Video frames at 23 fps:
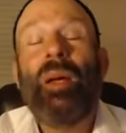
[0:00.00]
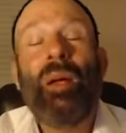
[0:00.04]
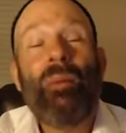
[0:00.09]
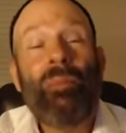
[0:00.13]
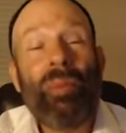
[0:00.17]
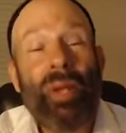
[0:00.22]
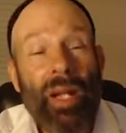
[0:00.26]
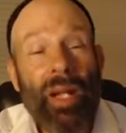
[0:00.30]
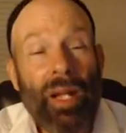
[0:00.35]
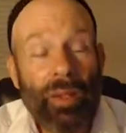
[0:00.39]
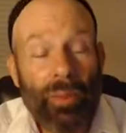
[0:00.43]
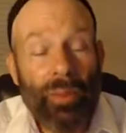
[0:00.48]

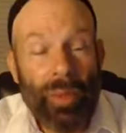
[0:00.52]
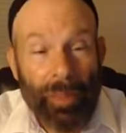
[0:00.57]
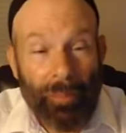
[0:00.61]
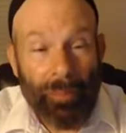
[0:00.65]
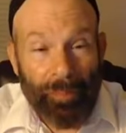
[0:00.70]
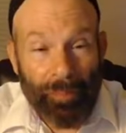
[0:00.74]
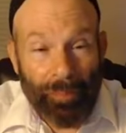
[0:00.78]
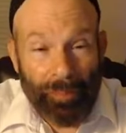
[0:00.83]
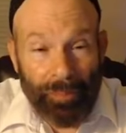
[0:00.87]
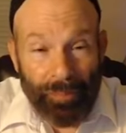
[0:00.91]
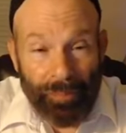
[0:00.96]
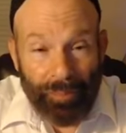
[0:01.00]
But anyway,
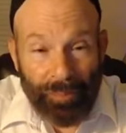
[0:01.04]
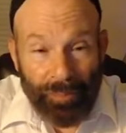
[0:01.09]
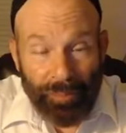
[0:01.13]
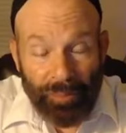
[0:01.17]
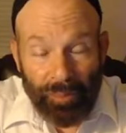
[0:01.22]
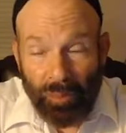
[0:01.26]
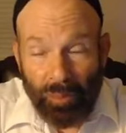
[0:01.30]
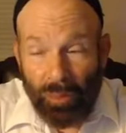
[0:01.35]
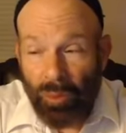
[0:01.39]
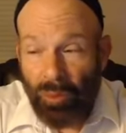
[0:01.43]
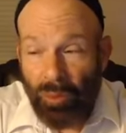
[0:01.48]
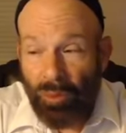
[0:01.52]

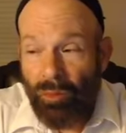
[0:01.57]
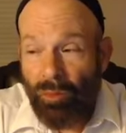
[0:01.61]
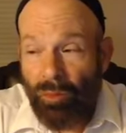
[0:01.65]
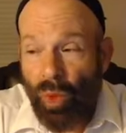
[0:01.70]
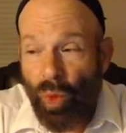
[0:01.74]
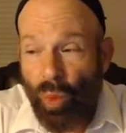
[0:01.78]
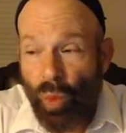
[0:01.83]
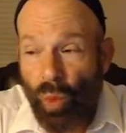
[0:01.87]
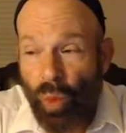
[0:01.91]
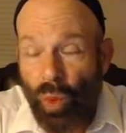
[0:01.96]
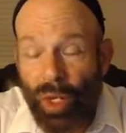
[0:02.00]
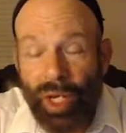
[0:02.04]

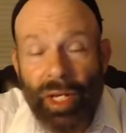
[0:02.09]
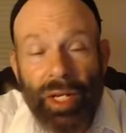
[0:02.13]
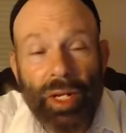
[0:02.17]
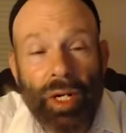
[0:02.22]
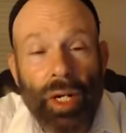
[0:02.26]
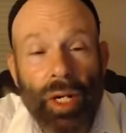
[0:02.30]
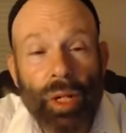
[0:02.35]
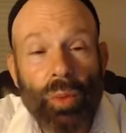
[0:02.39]
we